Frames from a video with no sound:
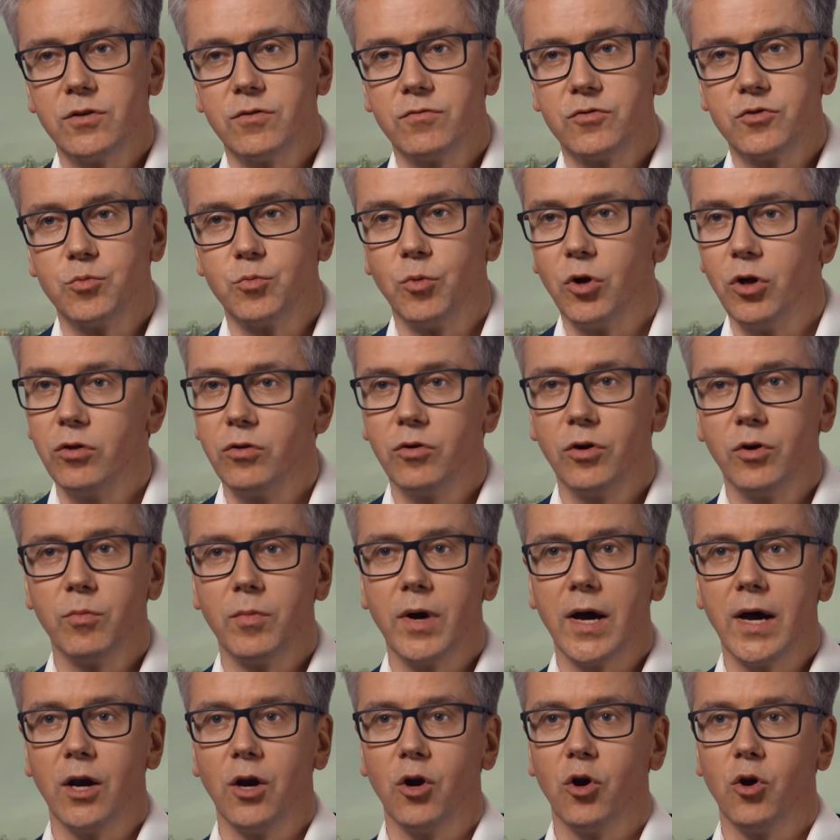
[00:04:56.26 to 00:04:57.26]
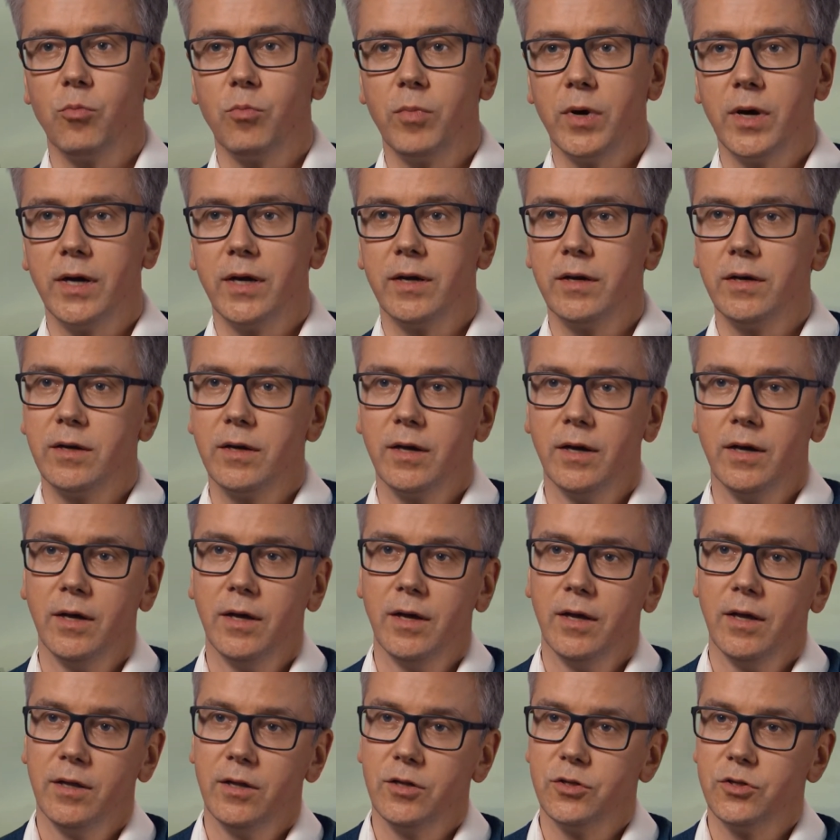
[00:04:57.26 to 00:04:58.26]
of smoldering myeloma in
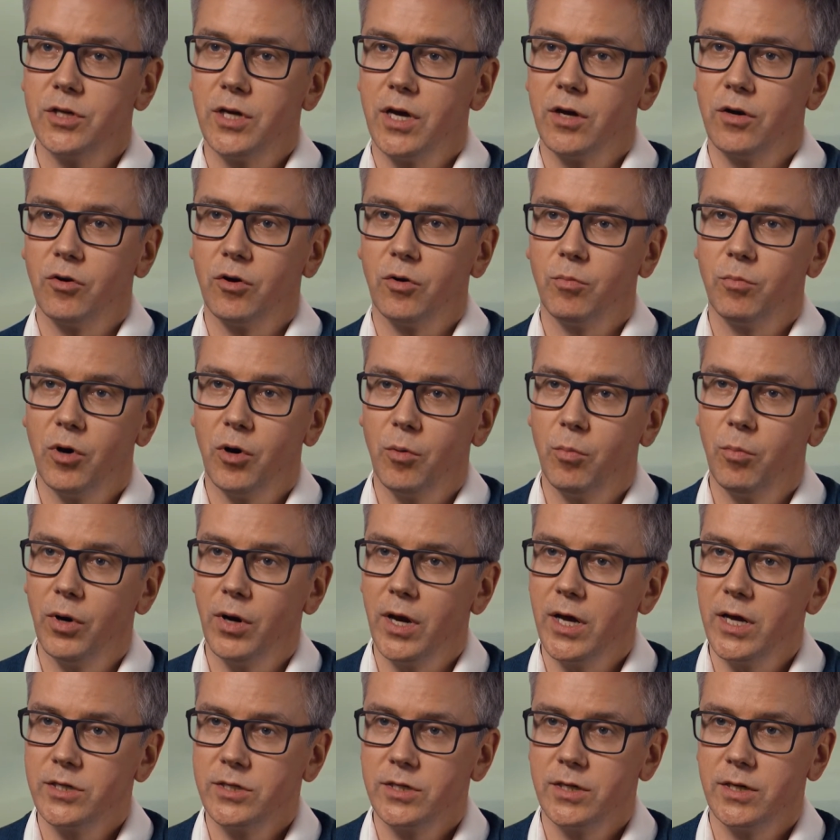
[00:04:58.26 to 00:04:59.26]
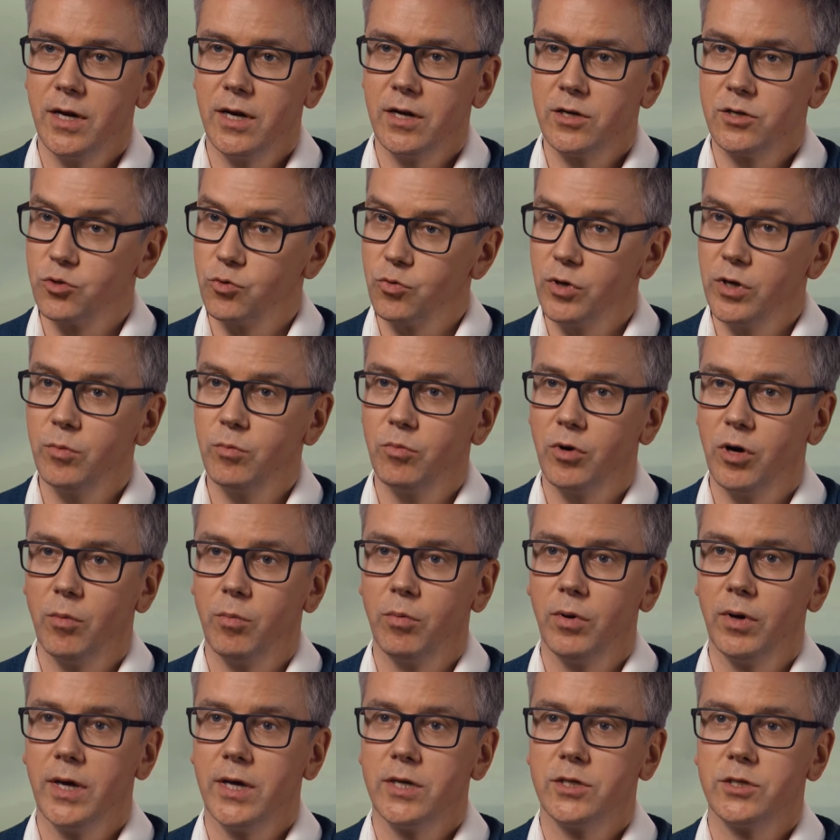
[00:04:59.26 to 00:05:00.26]
the general population, in the screen
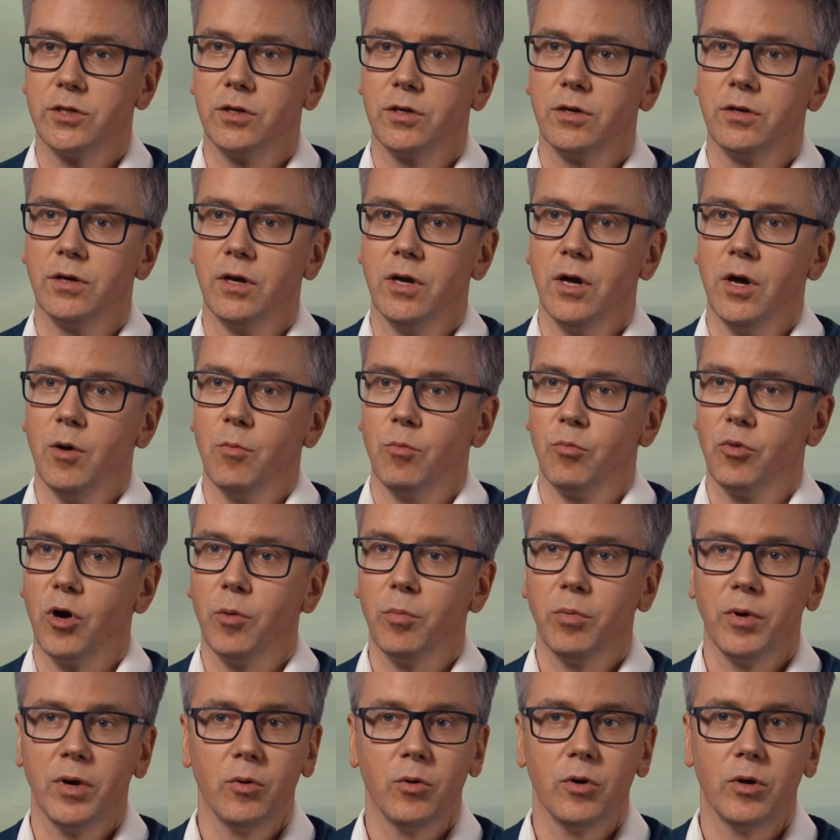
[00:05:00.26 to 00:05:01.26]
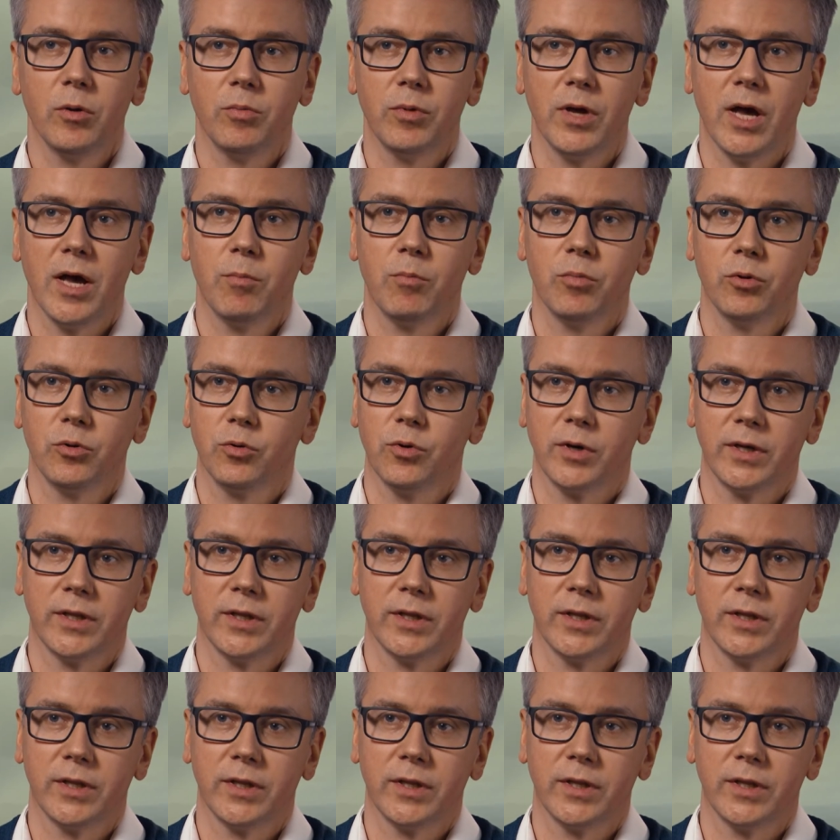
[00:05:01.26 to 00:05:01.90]
population. Probably we'll be able to